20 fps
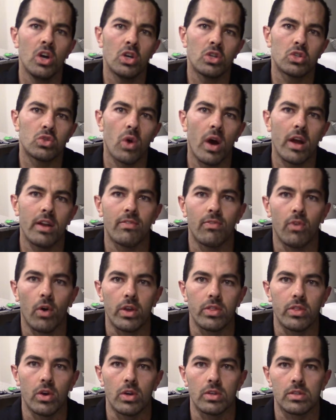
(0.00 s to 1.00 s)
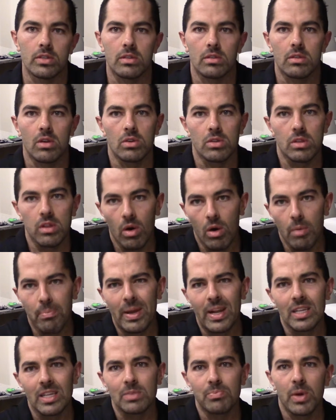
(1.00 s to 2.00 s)
try and avoid those lower
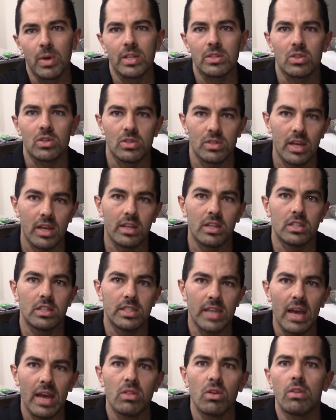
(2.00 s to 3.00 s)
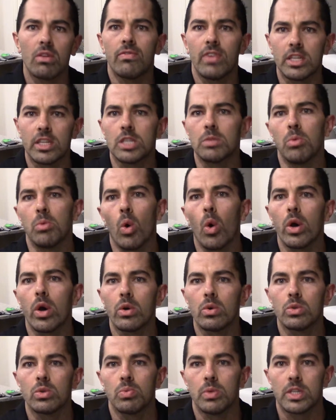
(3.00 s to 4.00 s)
peanut spreads because they contain those vegetable
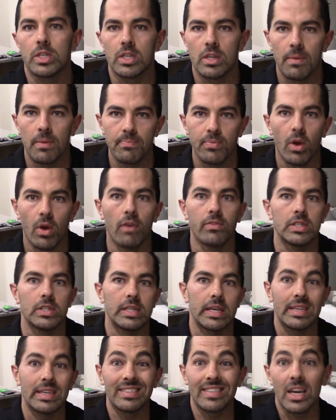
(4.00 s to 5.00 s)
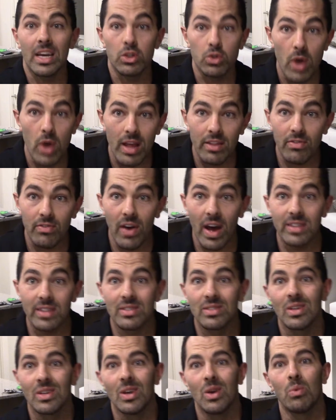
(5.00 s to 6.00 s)
oils, which obviously contain trans
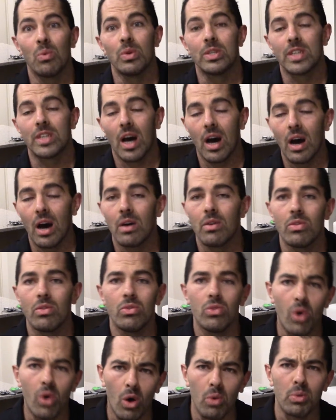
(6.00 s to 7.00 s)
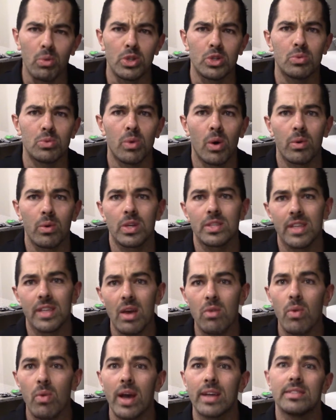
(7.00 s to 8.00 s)
fats, which are not what you want because
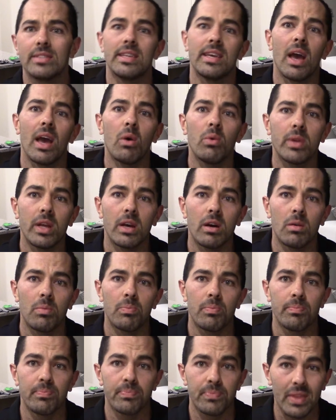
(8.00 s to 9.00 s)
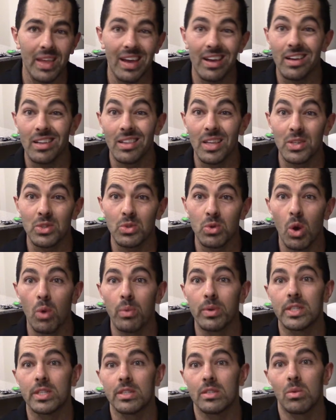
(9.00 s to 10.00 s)
they raise the LDL cholesterol,
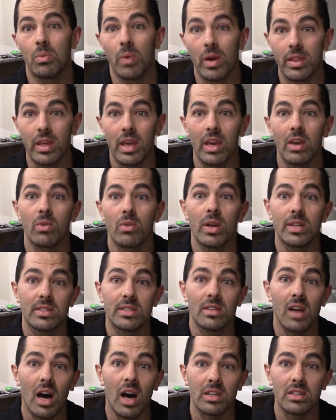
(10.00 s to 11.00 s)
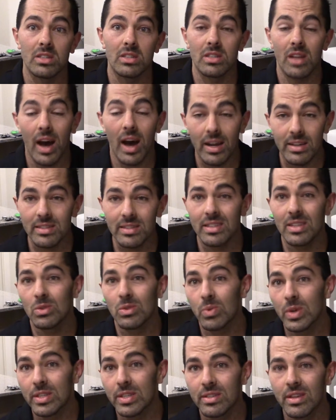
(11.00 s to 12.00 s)
which is the one that increases heart disease
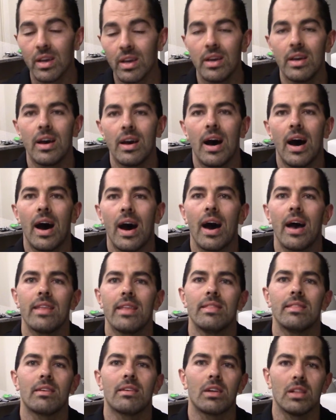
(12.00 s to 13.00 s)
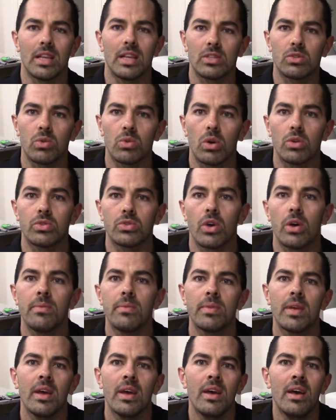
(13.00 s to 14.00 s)
risk and cholesterol. So
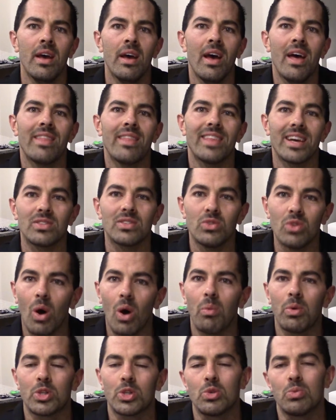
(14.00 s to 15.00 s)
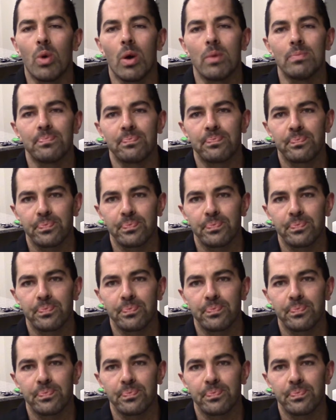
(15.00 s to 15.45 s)
that's not what you want.